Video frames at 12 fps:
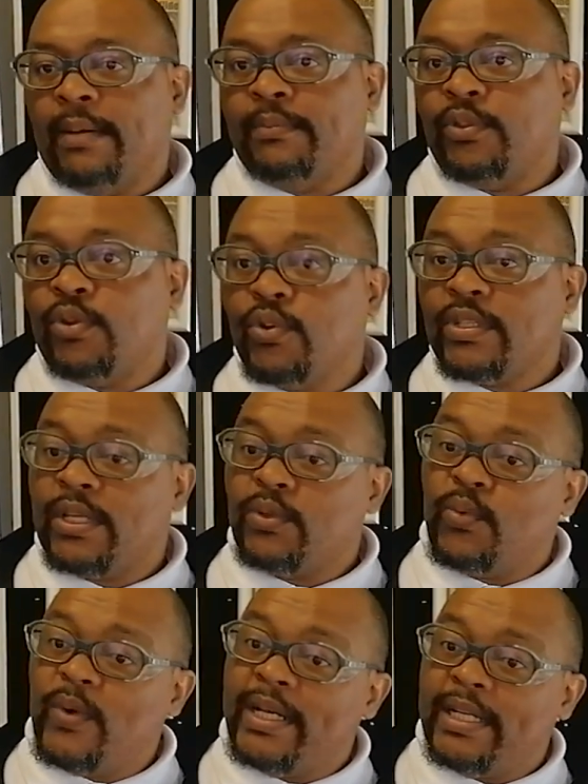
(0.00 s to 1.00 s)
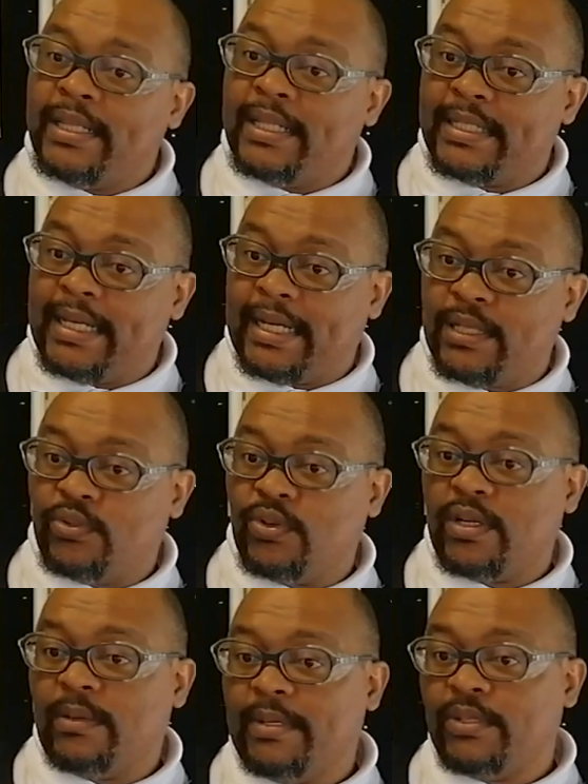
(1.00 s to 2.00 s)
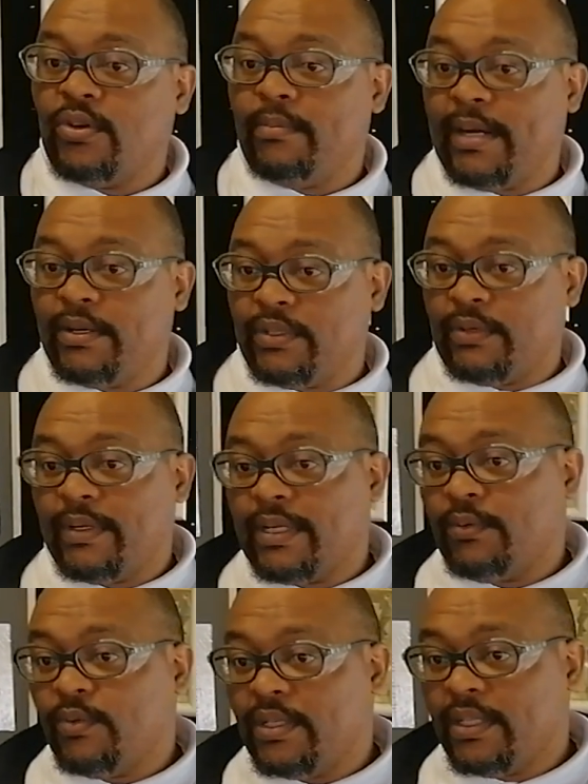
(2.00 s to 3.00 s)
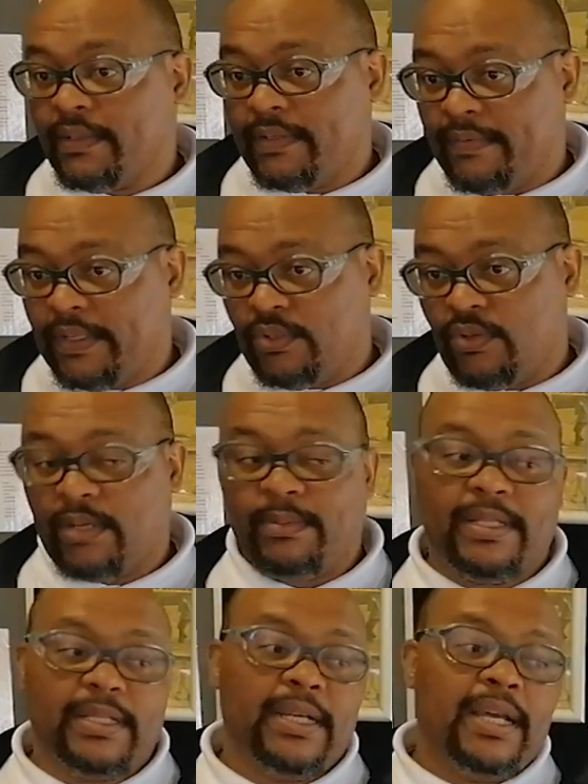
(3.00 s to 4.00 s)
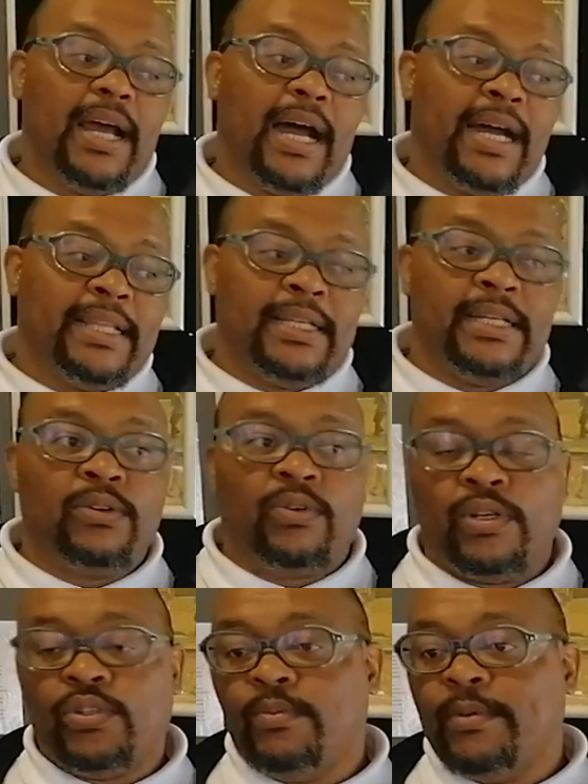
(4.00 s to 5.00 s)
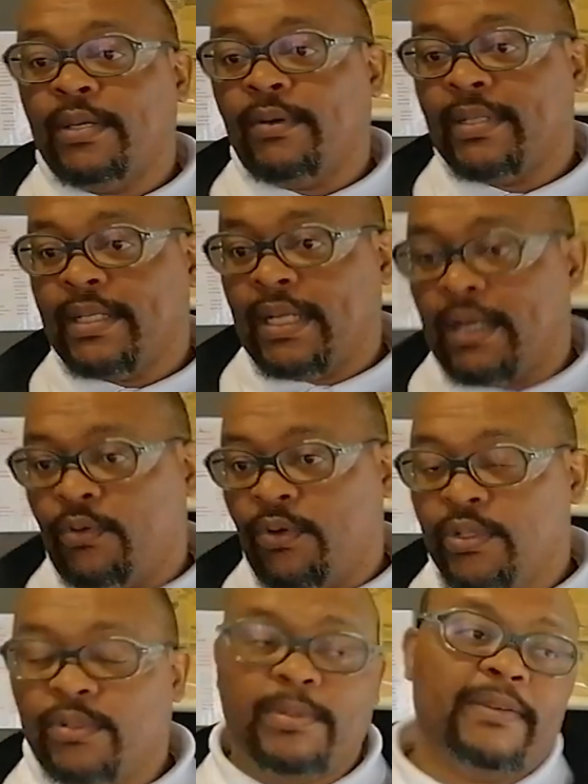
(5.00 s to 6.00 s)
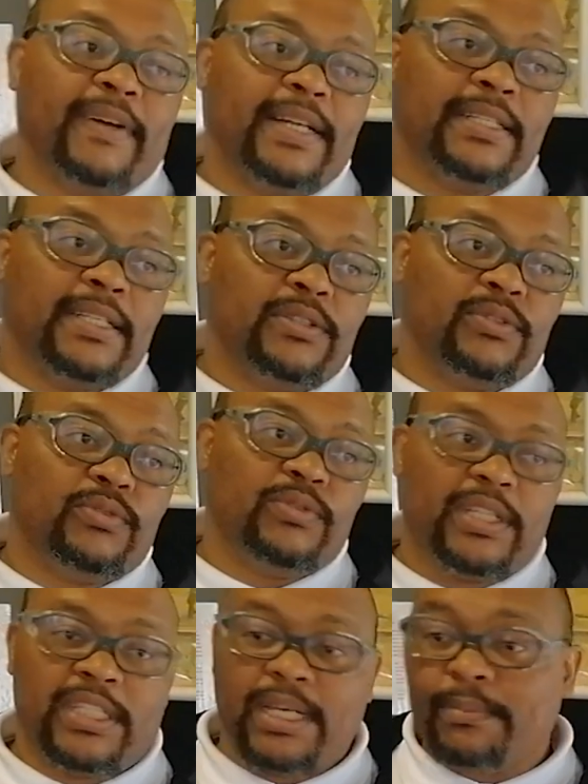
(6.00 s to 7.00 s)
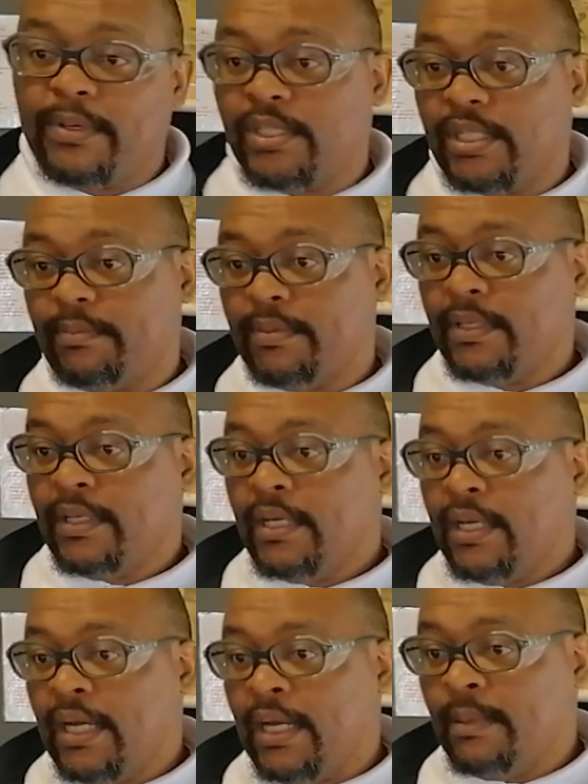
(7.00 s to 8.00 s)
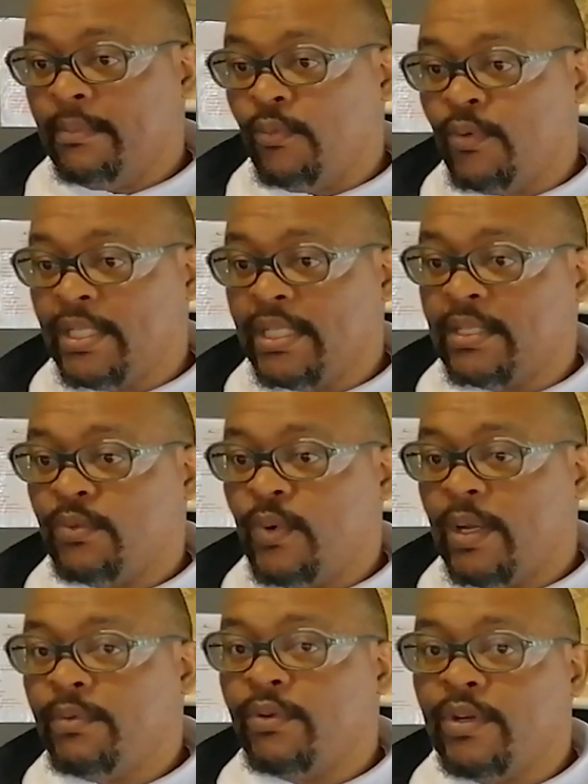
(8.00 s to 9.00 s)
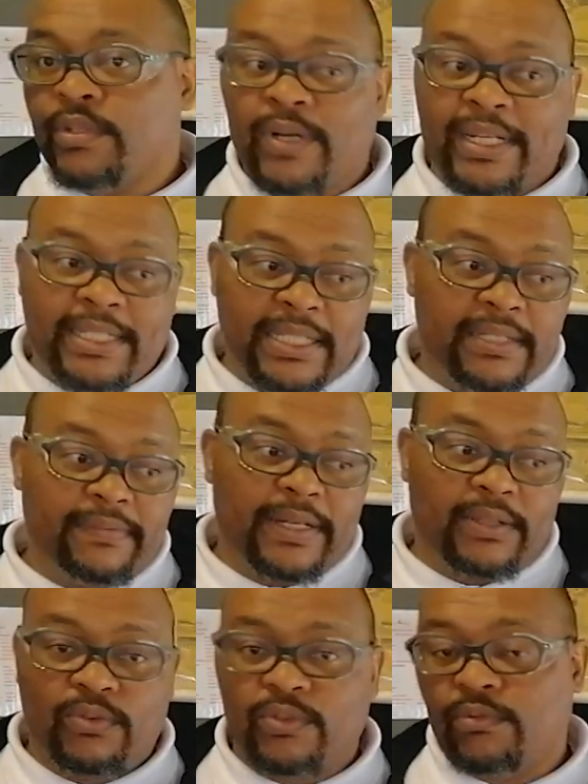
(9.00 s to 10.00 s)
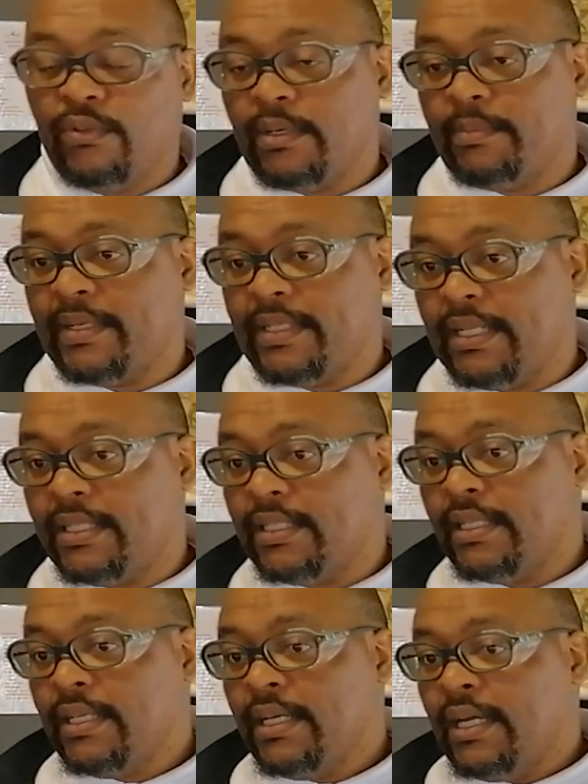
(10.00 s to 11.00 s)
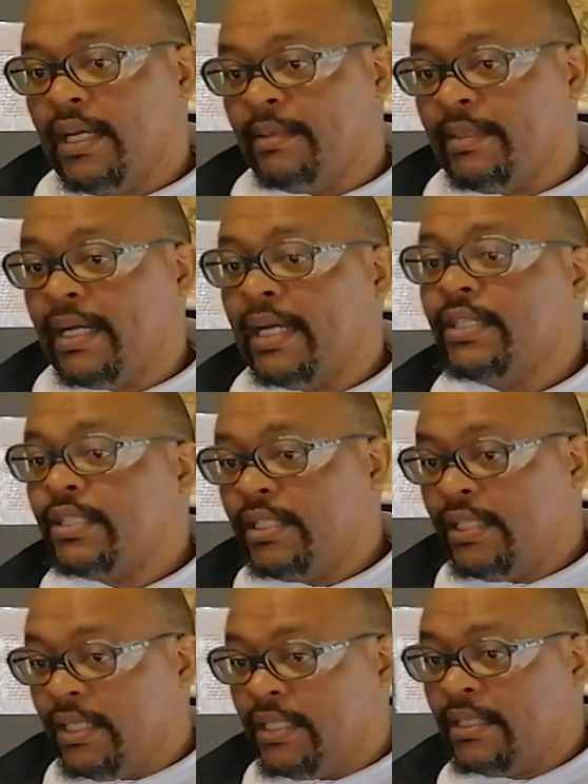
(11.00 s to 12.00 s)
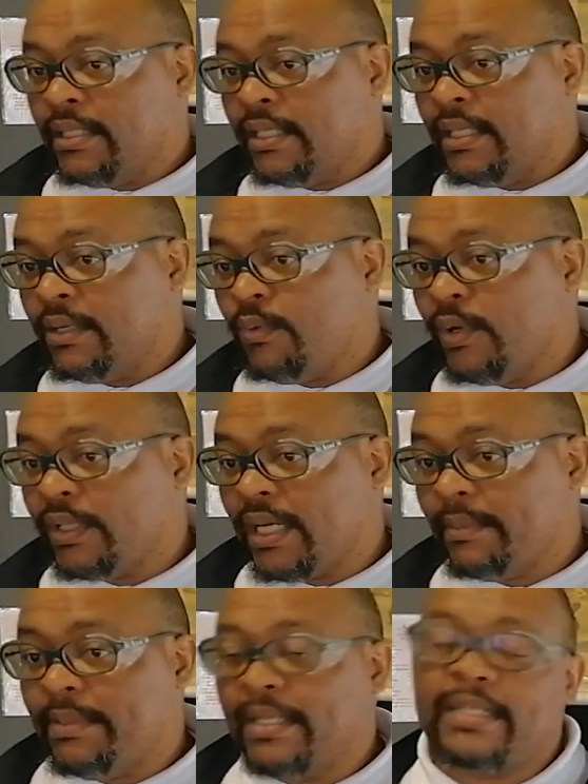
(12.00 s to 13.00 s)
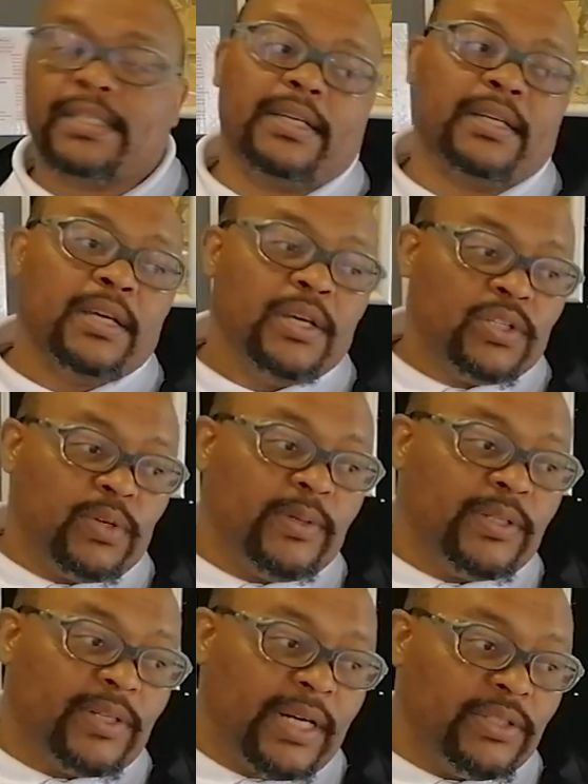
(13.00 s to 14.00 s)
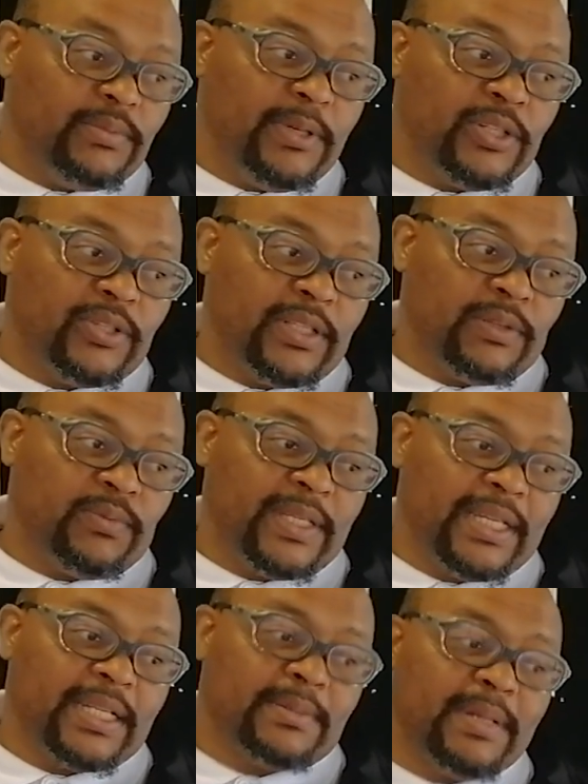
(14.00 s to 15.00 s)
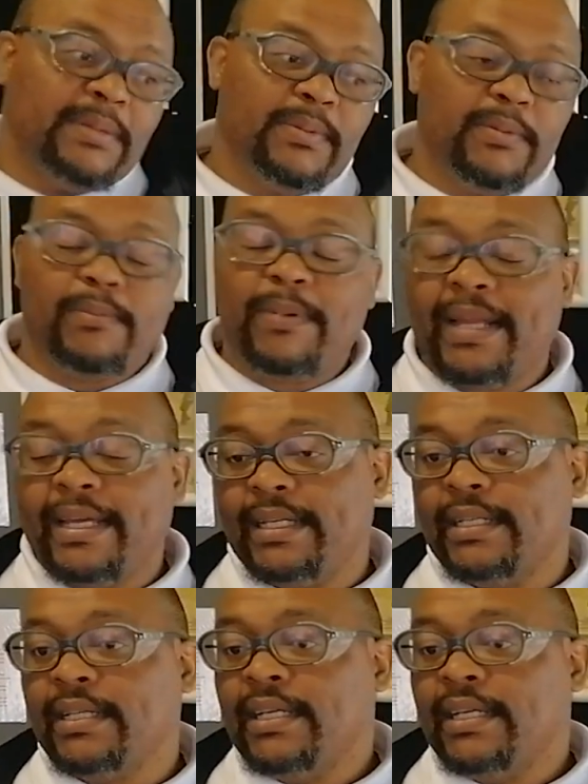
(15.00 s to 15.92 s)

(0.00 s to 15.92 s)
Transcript: those that win in the second tournament combined with the one that won in this first tournament are then going to be the ones that are going to be invited to the championship, which is where we're going to identify those who will represent the country in the World Cup next year. So we're trying to make sure that we get as many people playing